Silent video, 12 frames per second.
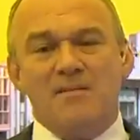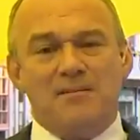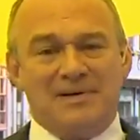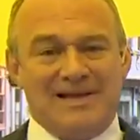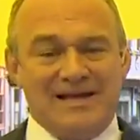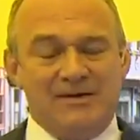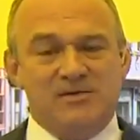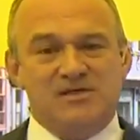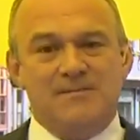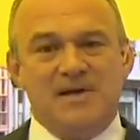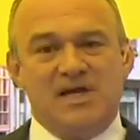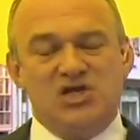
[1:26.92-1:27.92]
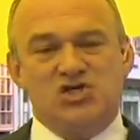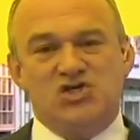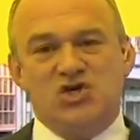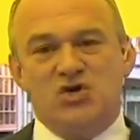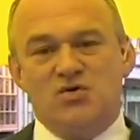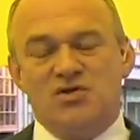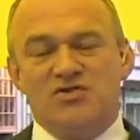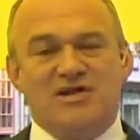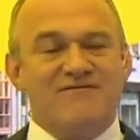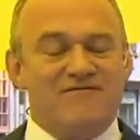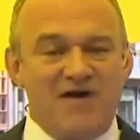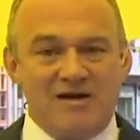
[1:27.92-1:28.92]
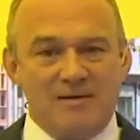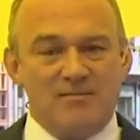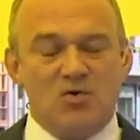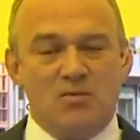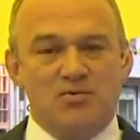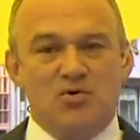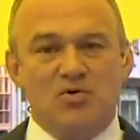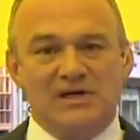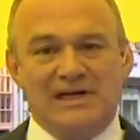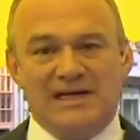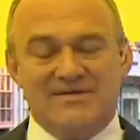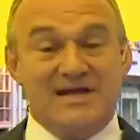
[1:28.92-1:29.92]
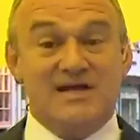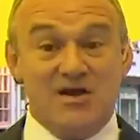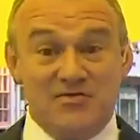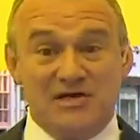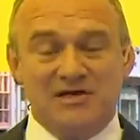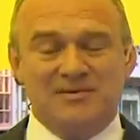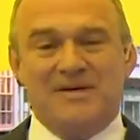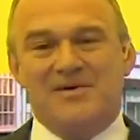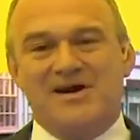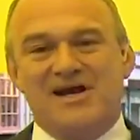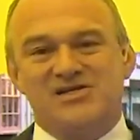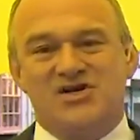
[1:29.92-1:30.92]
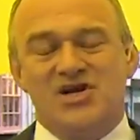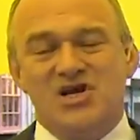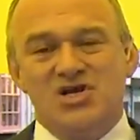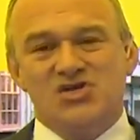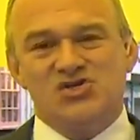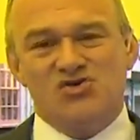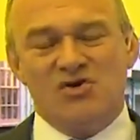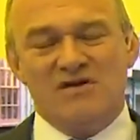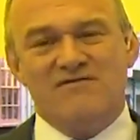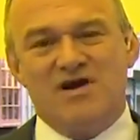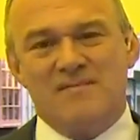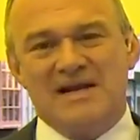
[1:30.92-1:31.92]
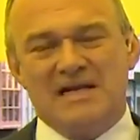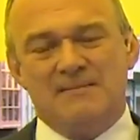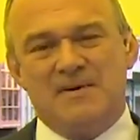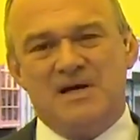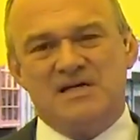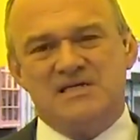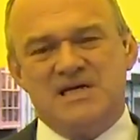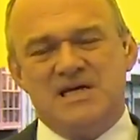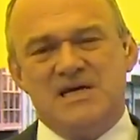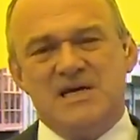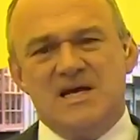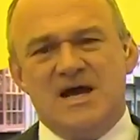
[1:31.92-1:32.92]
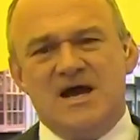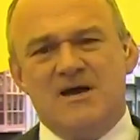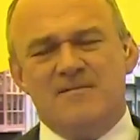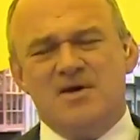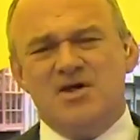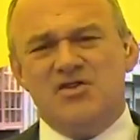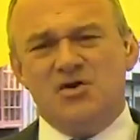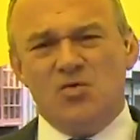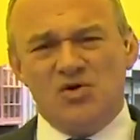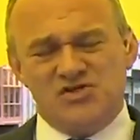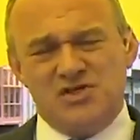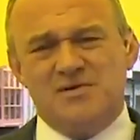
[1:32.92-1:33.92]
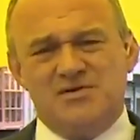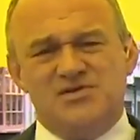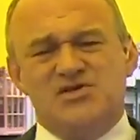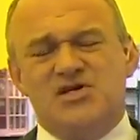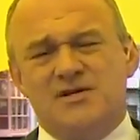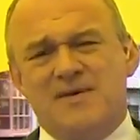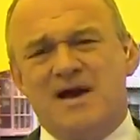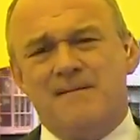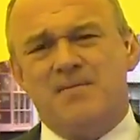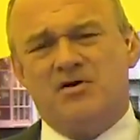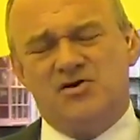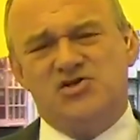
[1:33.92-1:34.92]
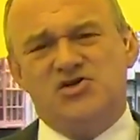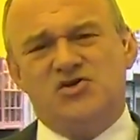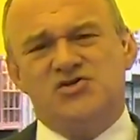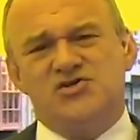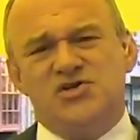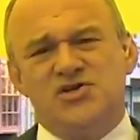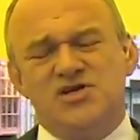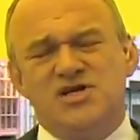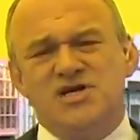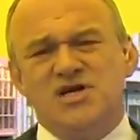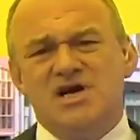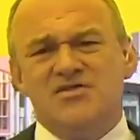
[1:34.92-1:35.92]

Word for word: And while planning was a big issue, the environment more broadly, and they know that Liberal Democrats are a strong environmental party, um, there was some concern about Boris Johnson